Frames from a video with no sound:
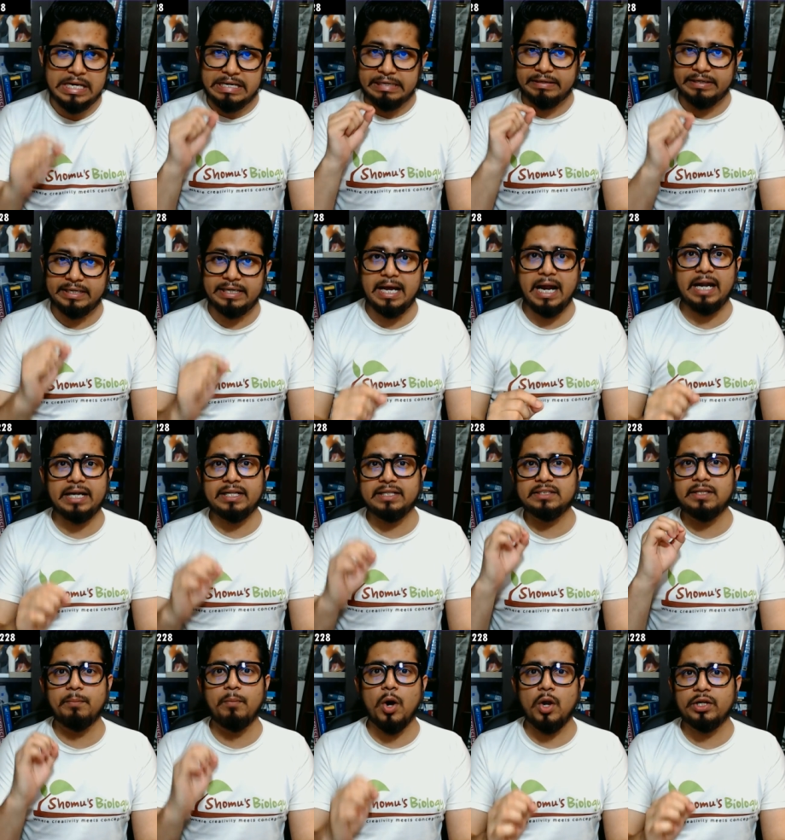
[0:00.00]
regarding the
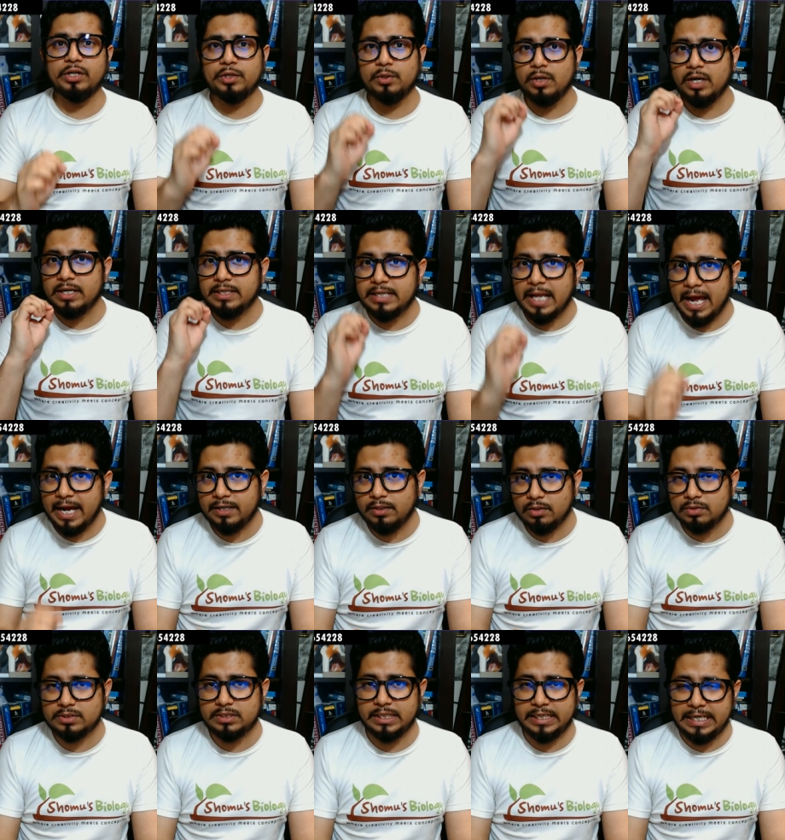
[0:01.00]
molecular
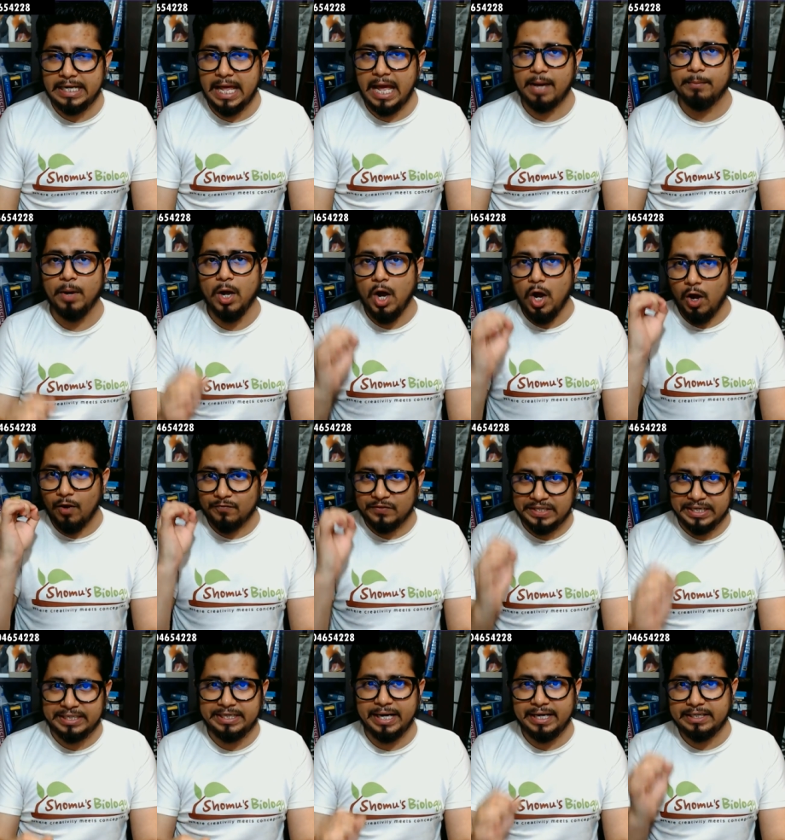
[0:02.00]
diagnostic lab of
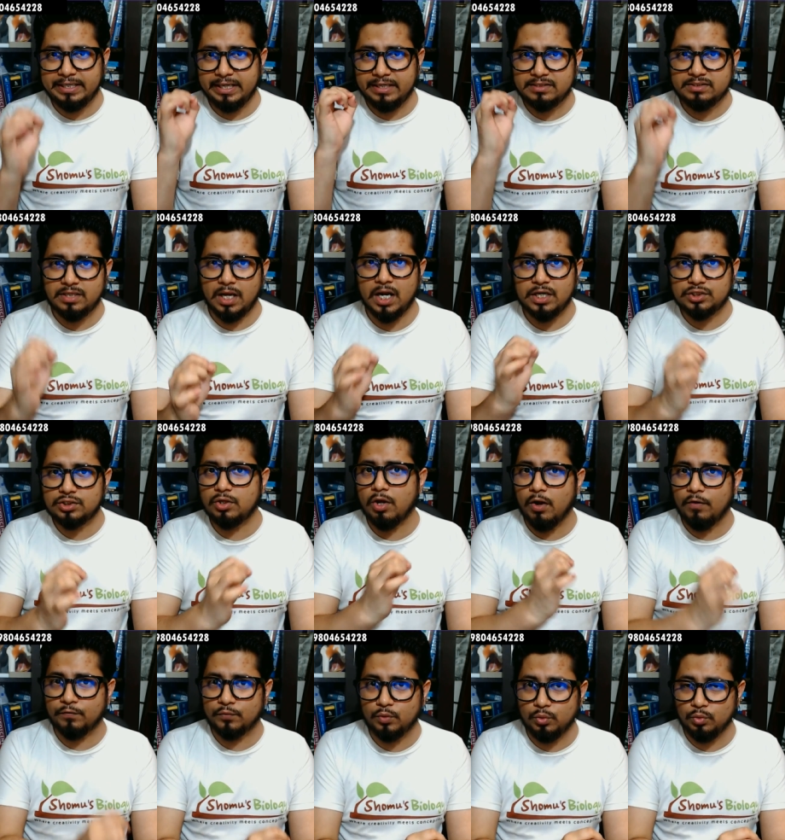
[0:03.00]
detecting
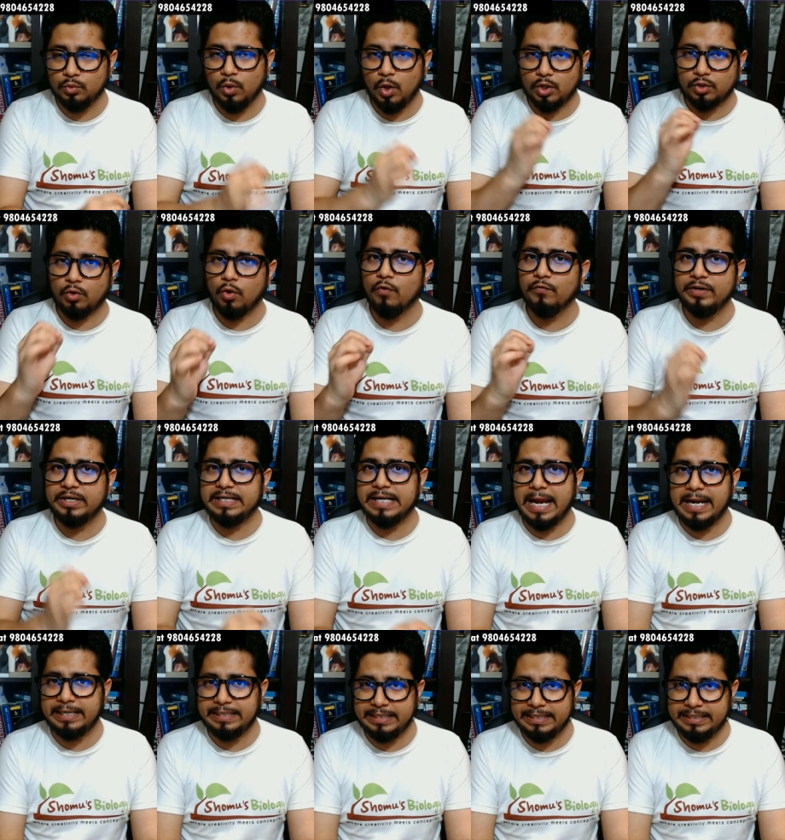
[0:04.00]
SARS-CoV-2 or
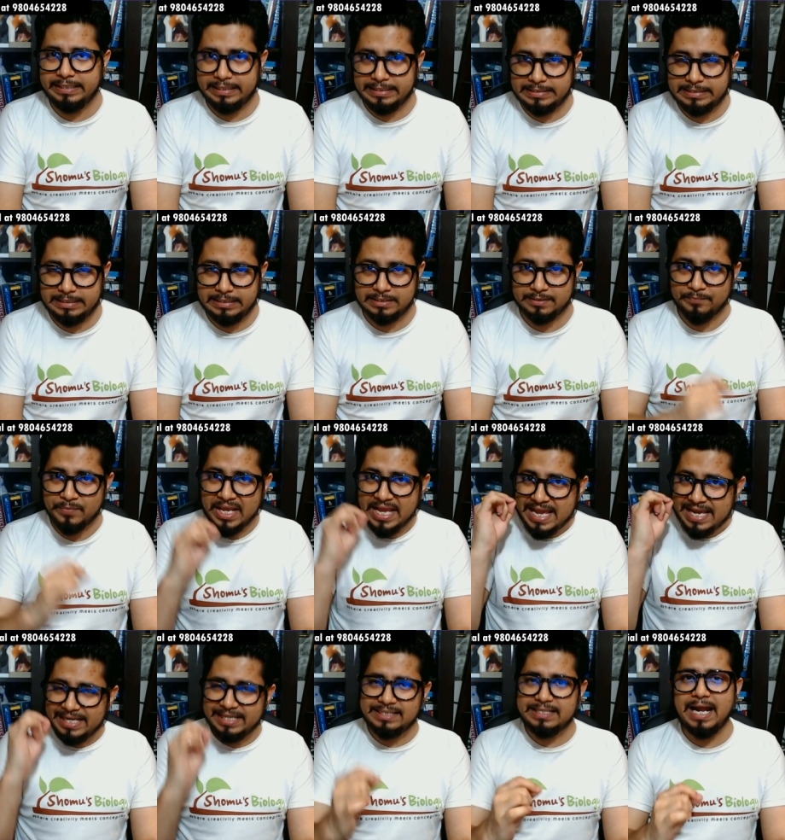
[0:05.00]
COVID-19 disease.
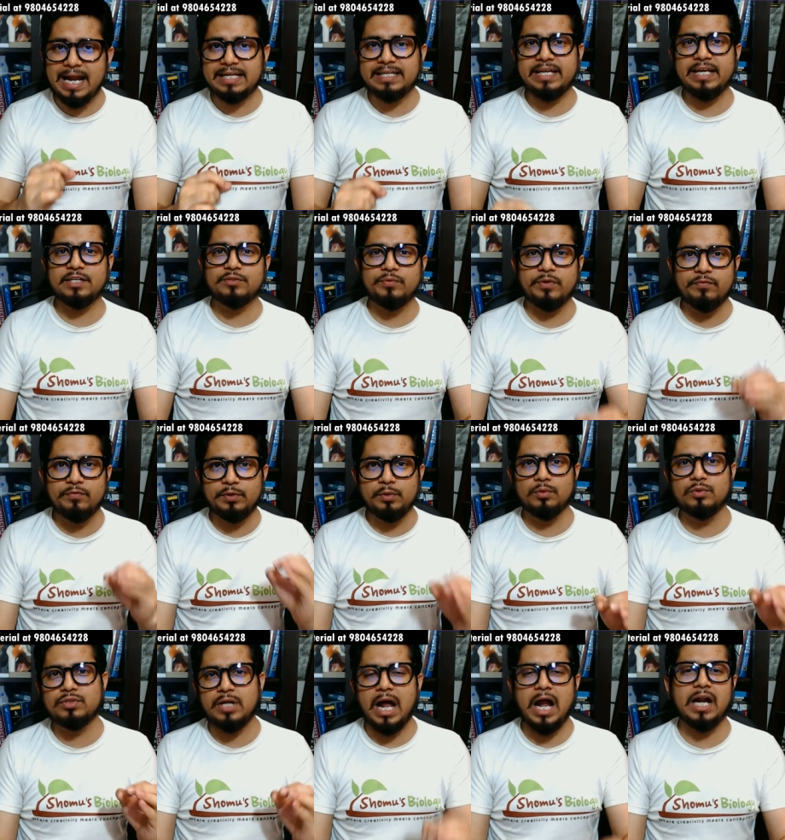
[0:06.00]
In that case, we've
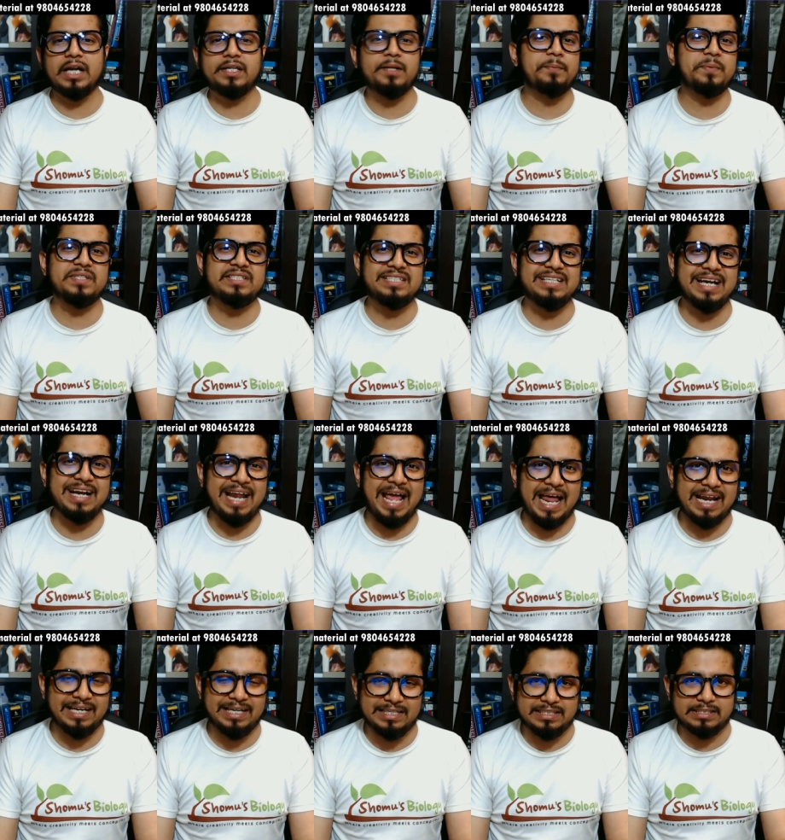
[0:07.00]
used RT-PCR
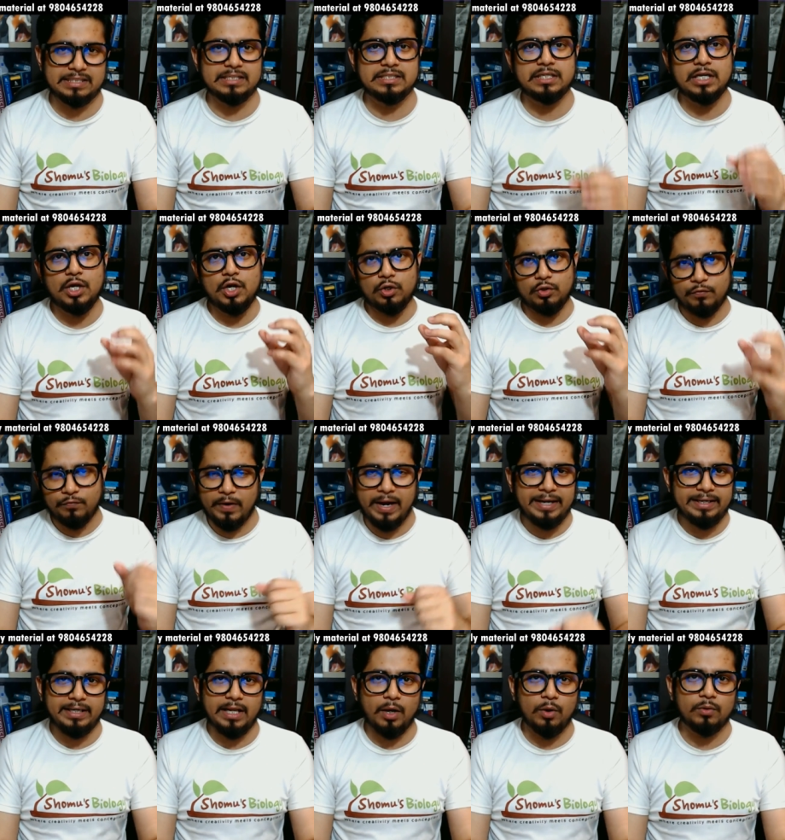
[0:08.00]
analysis to
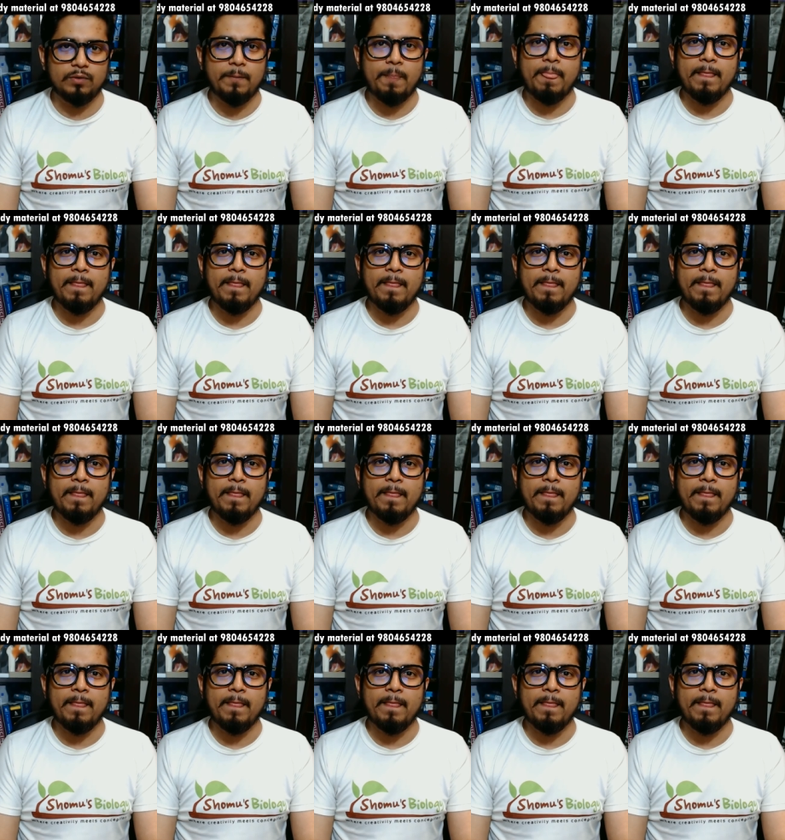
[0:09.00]
find out